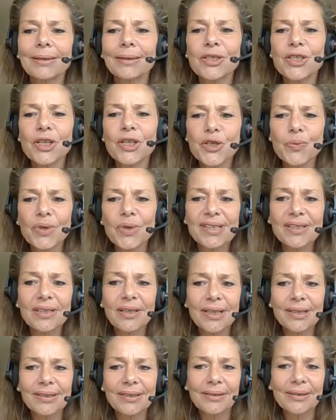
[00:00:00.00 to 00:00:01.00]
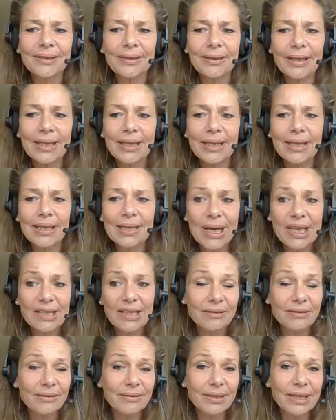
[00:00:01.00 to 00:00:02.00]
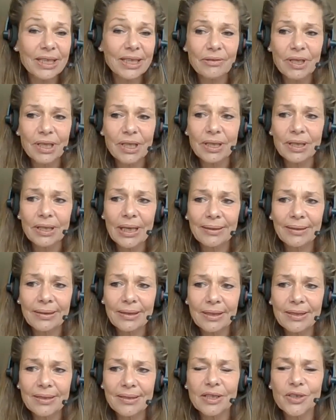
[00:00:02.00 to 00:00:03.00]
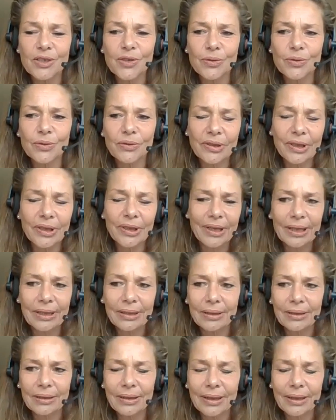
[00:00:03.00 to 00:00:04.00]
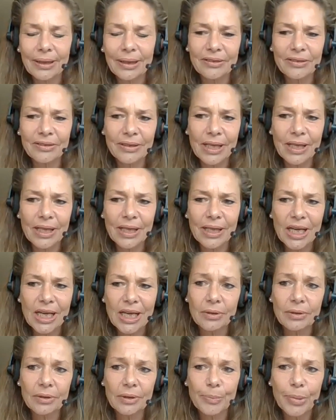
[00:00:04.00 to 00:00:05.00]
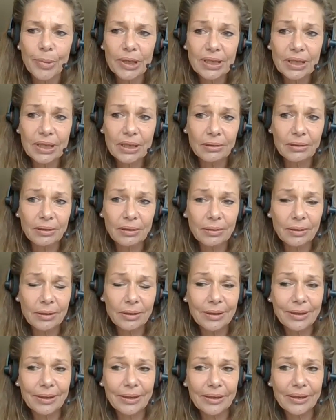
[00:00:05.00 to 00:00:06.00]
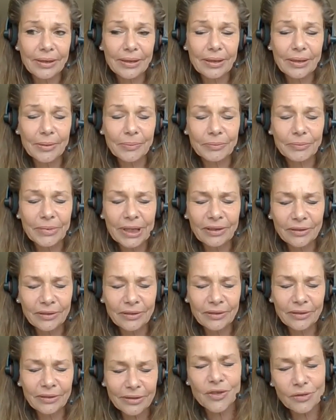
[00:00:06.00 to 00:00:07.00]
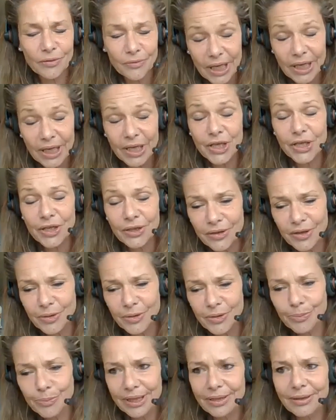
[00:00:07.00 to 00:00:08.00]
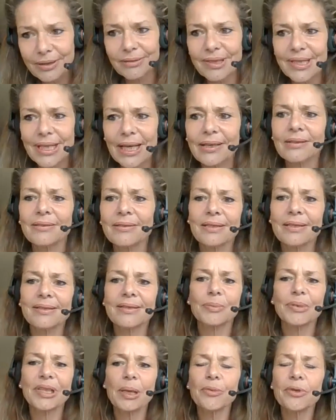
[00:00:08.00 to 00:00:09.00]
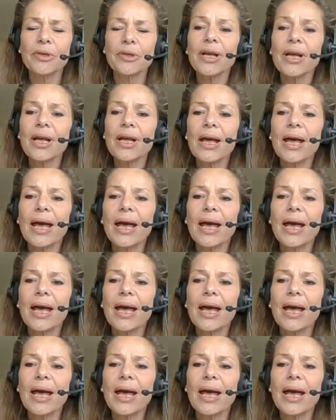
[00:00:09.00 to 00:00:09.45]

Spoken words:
Josh will start his master's degree at the Institute in International Relations, Political Science in September.